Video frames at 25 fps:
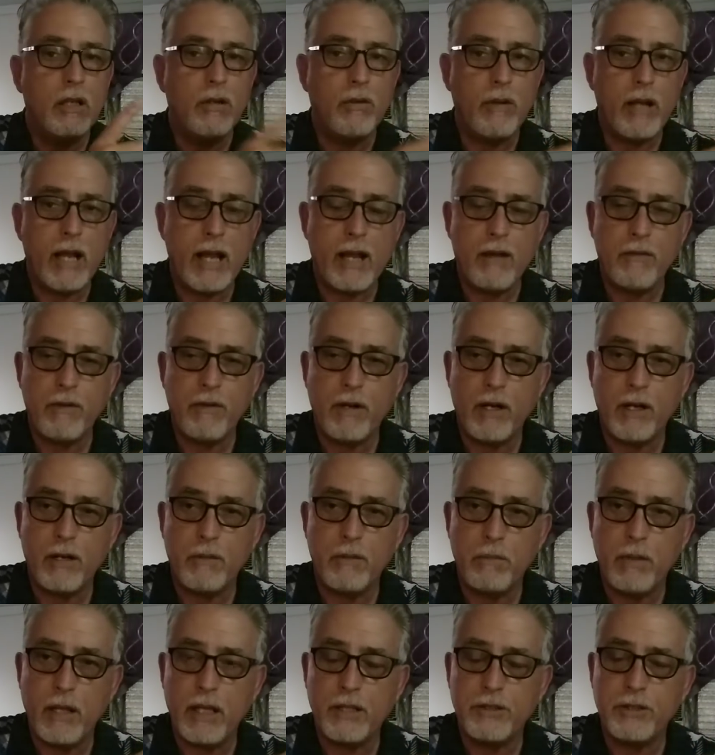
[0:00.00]
We have
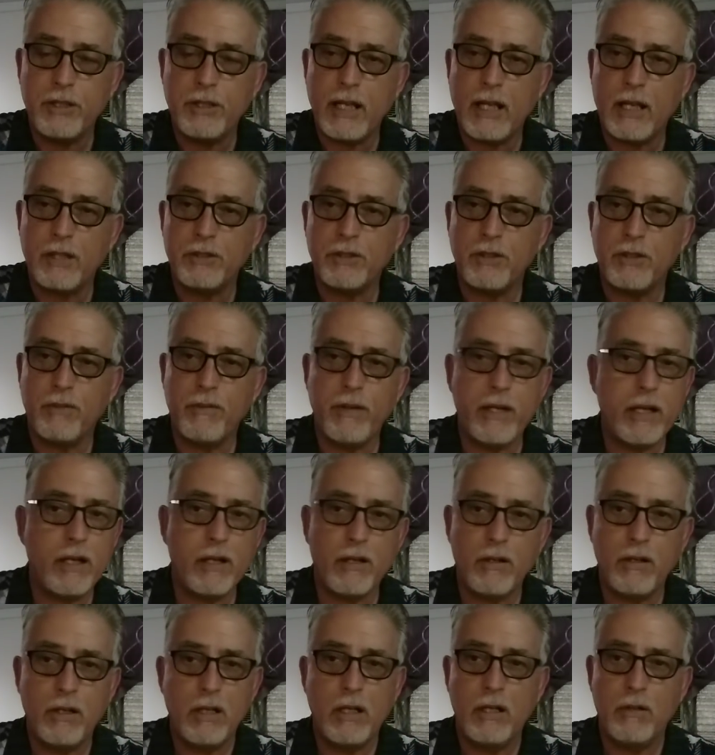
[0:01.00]
our blessing house over
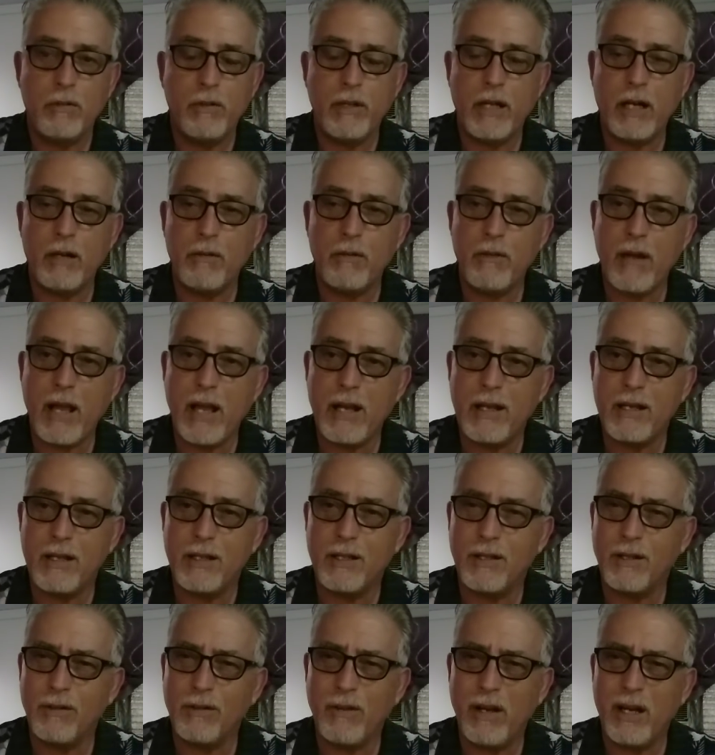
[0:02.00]
here. We got rat in
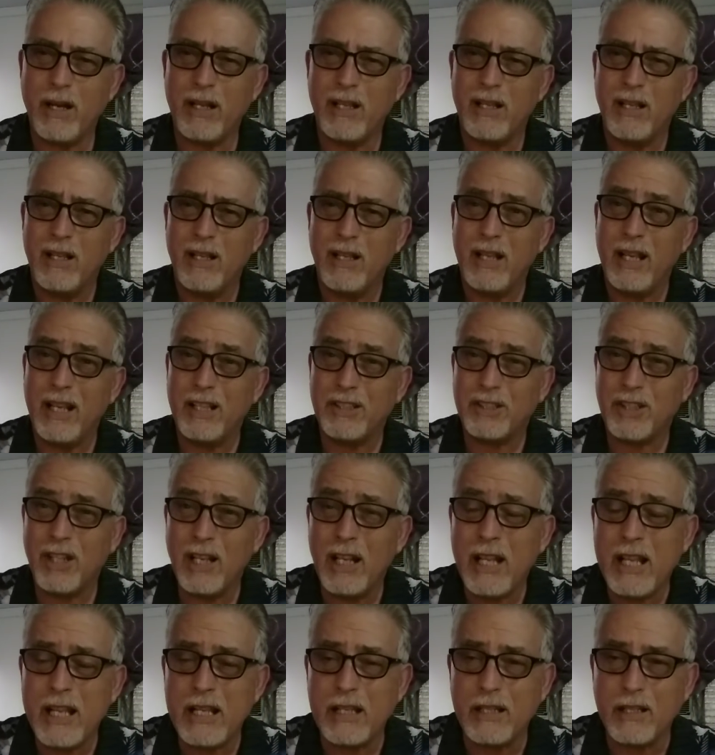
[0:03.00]
it already. It's
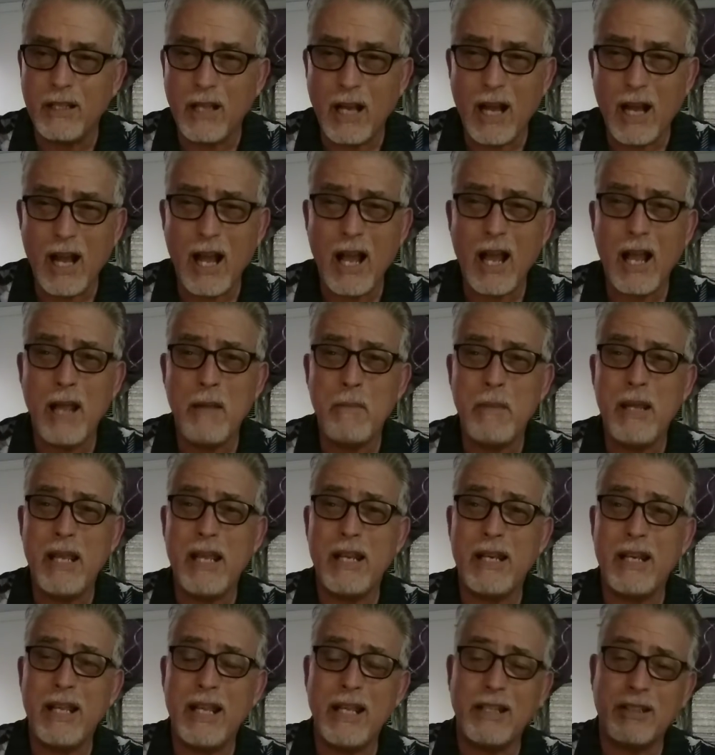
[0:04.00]
clean. I
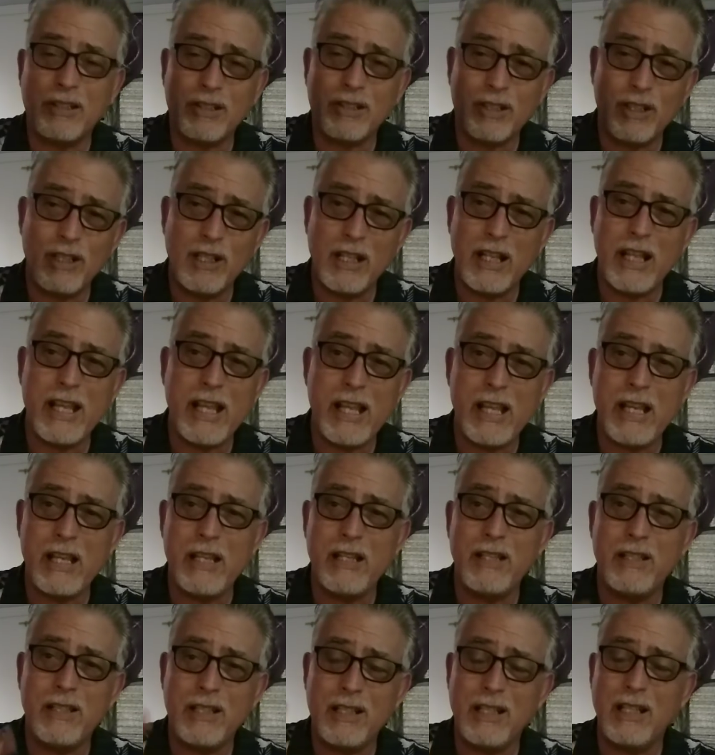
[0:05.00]
mean, it's
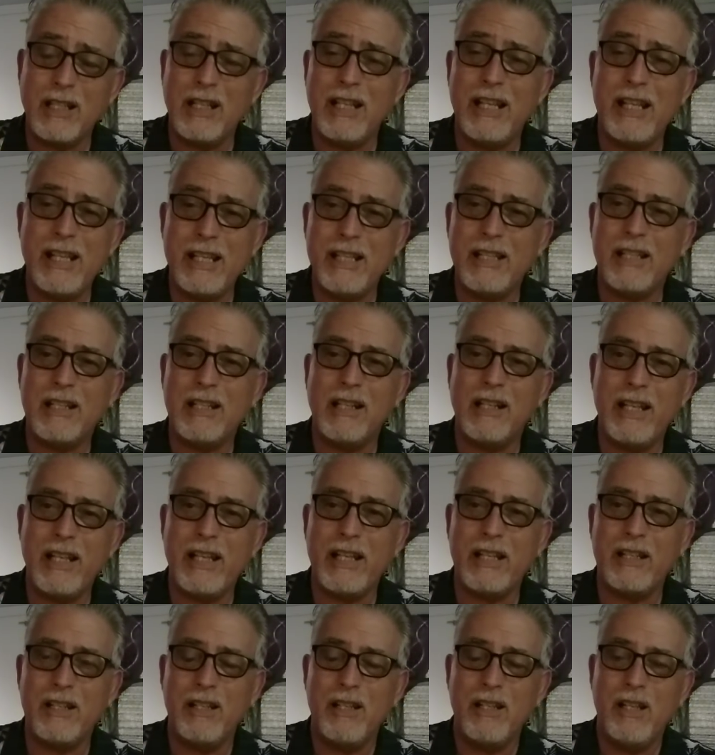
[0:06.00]
clean.
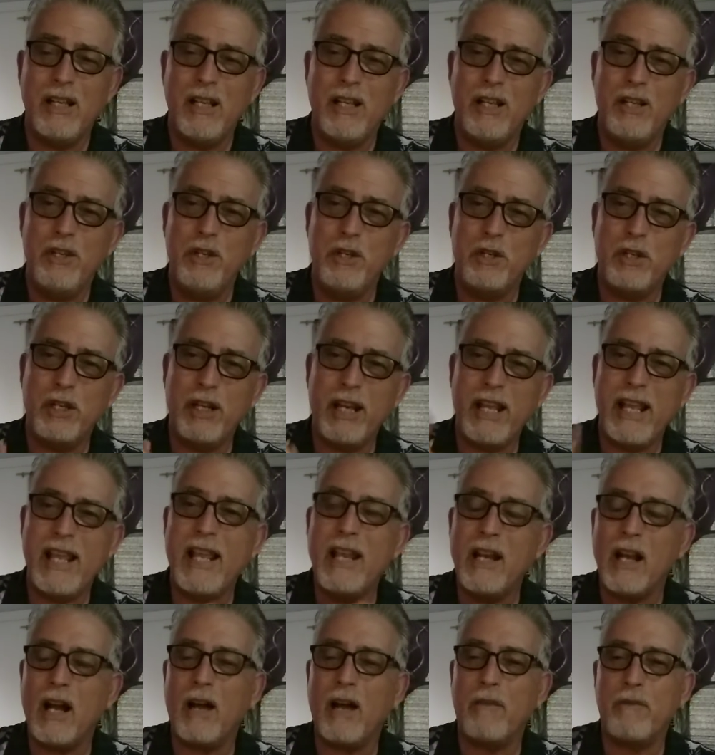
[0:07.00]
You could
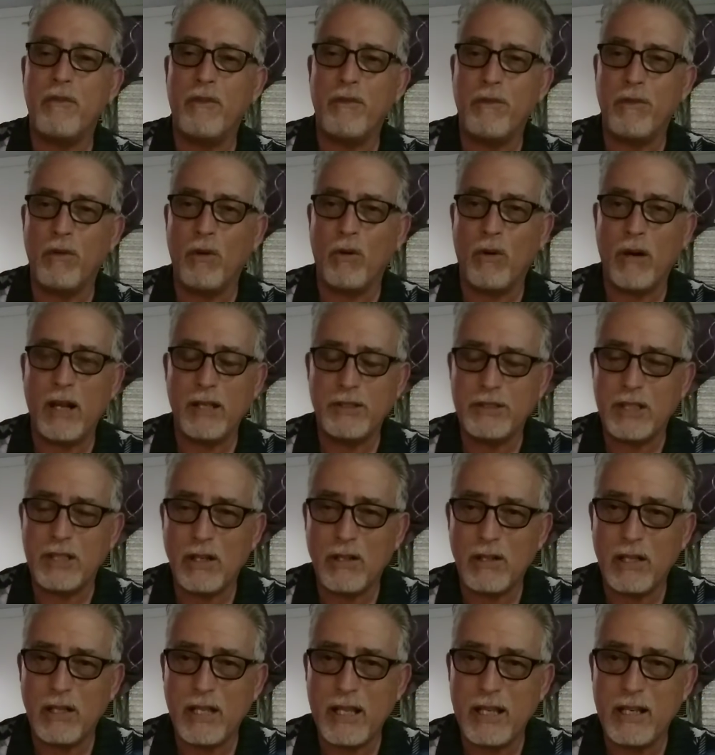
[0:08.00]
eat off the floor, that's
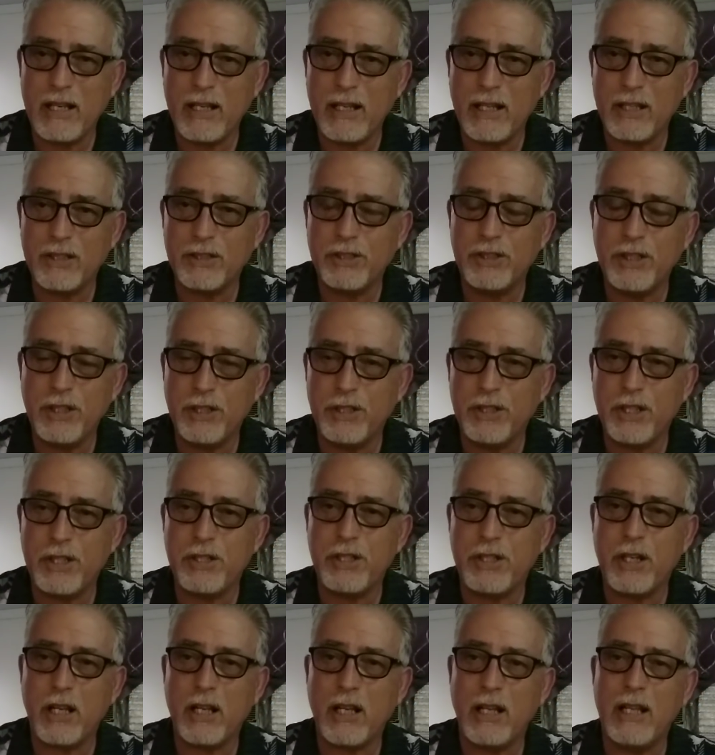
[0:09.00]
how clean it is.
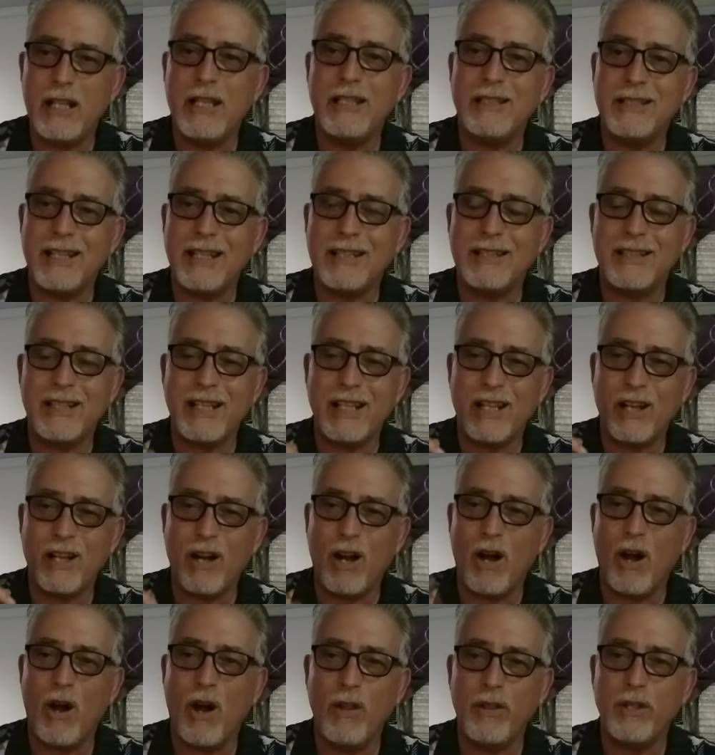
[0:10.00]
Chicha cleans that
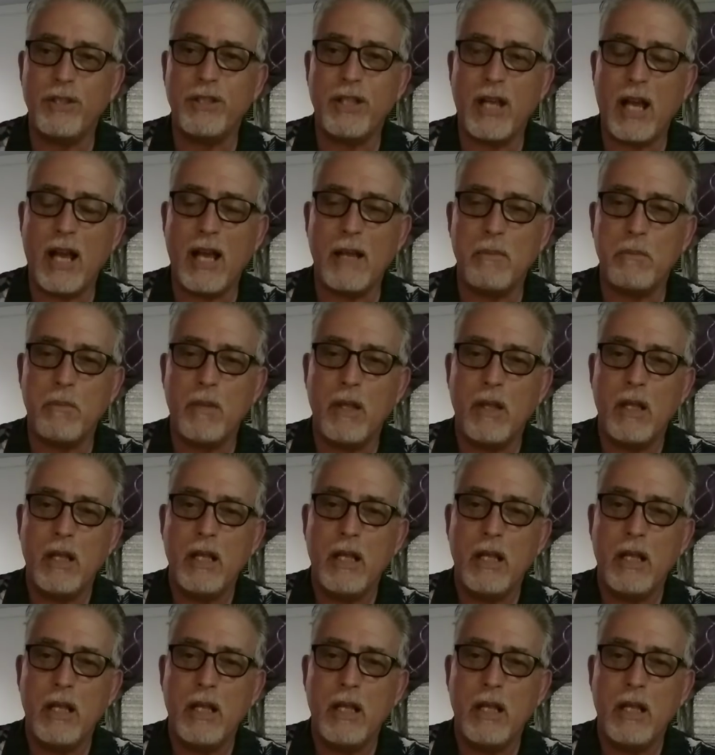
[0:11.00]
thing all the time.